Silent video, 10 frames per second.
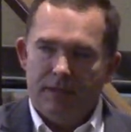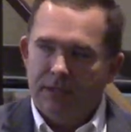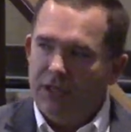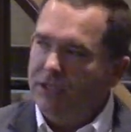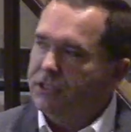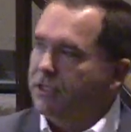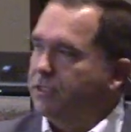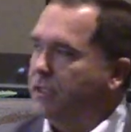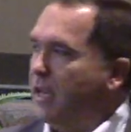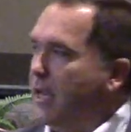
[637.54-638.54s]
Jesus is
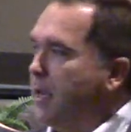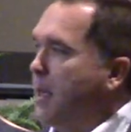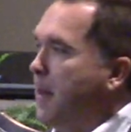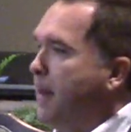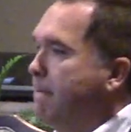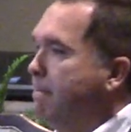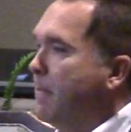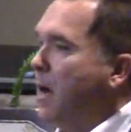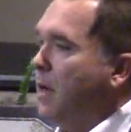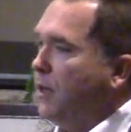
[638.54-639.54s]
saying,
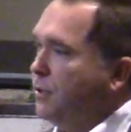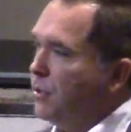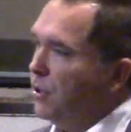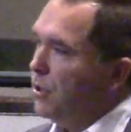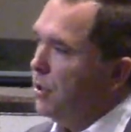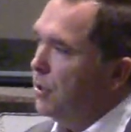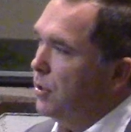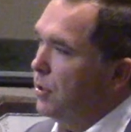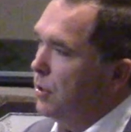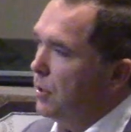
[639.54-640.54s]
monitor
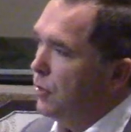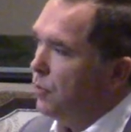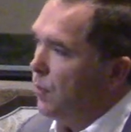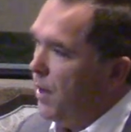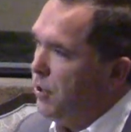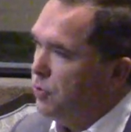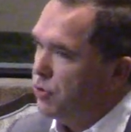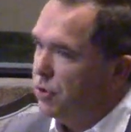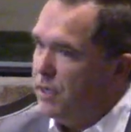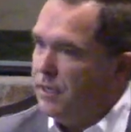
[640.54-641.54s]
the way you
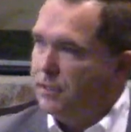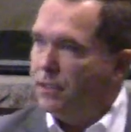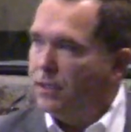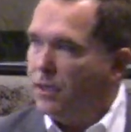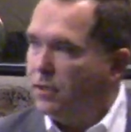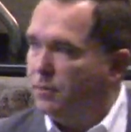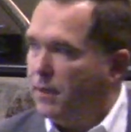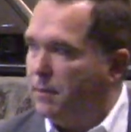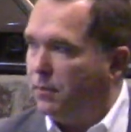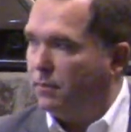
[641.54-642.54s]
treat other
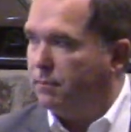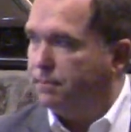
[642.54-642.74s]
people.